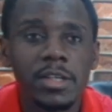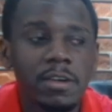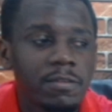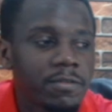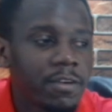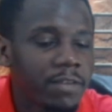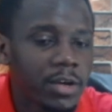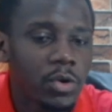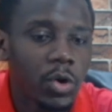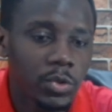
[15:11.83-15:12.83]
For
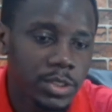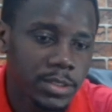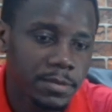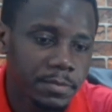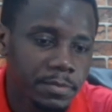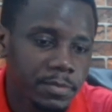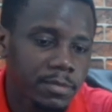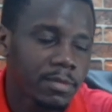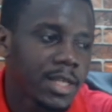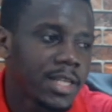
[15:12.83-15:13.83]
Weghorst,
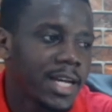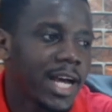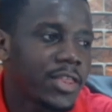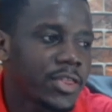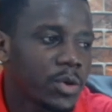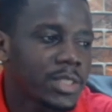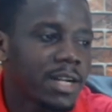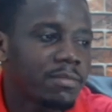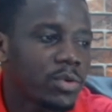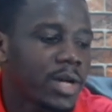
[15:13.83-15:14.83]
and those that
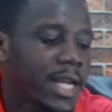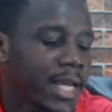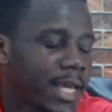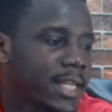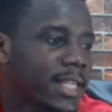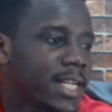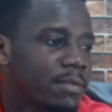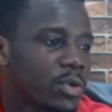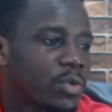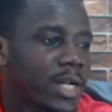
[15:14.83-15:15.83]
are not going ahead, that are
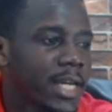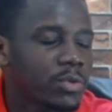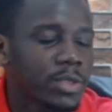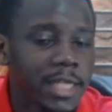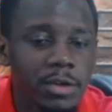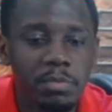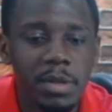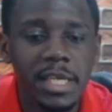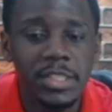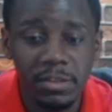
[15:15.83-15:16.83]
really going ahead to downplay
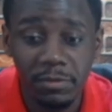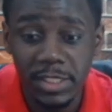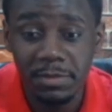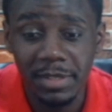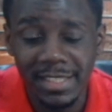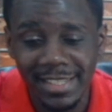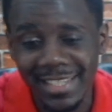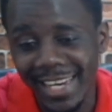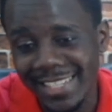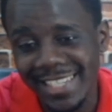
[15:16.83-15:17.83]
his efforts at Manchester
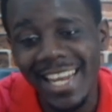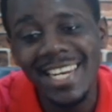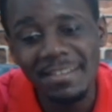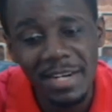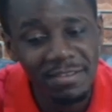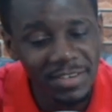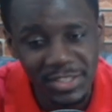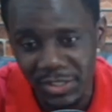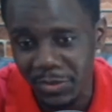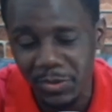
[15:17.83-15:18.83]
United, I'll leave laugh
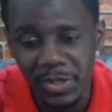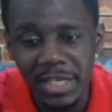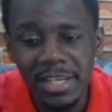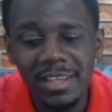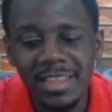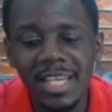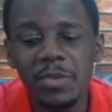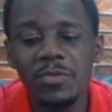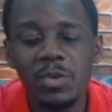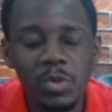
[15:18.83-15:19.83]
at you. Then
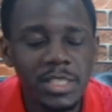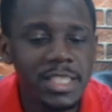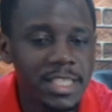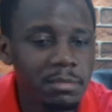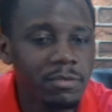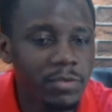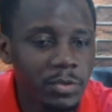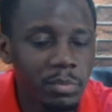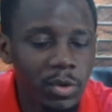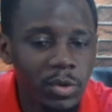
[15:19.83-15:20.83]
you've not watched this game of
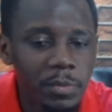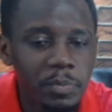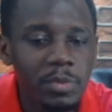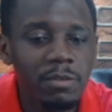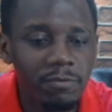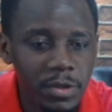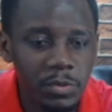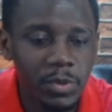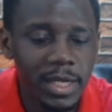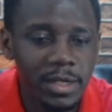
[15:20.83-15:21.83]
football very
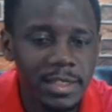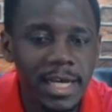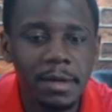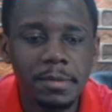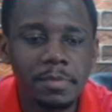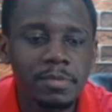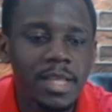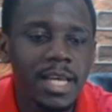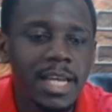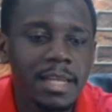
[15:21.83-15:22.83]
well. Now,
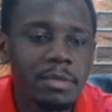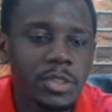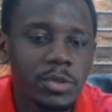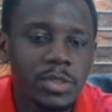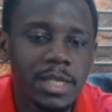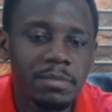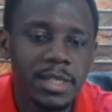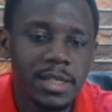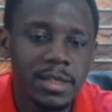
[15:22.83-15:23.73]
let me show you something